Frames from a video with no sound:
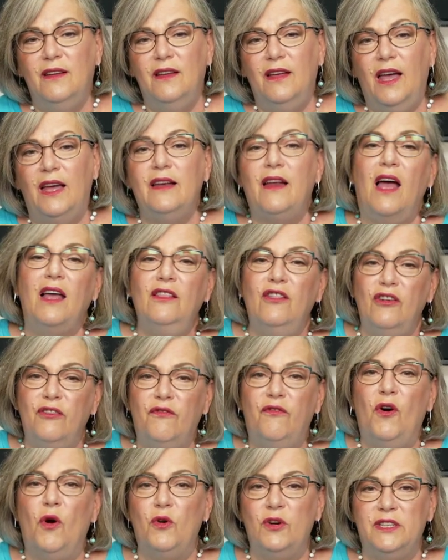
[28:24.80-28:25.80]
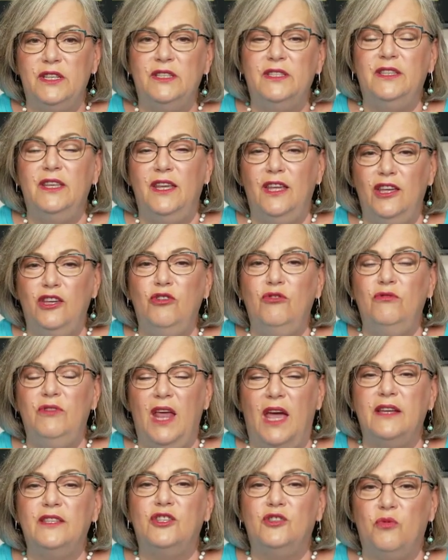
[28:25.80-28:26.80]
And I look forward to seeing you
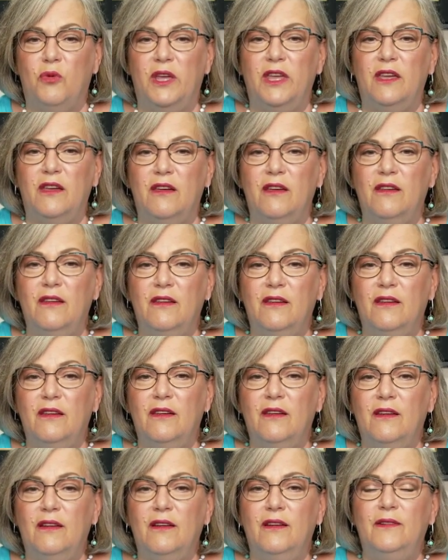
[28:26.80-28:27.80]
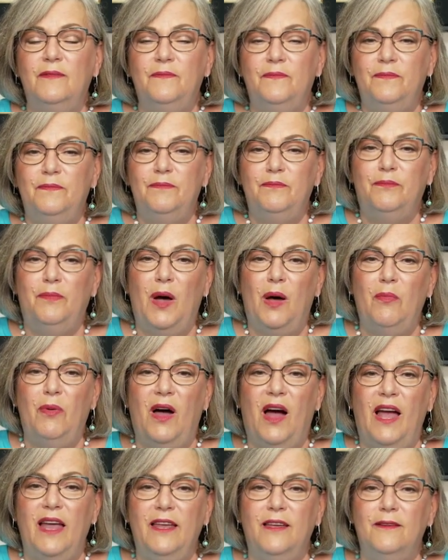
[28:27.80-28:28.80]
next week.
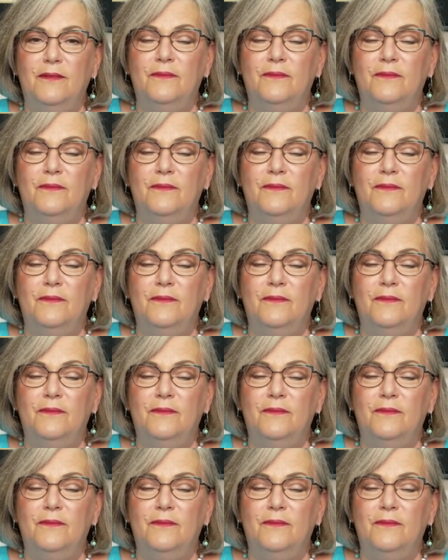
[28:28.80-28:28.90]
Bye-bye.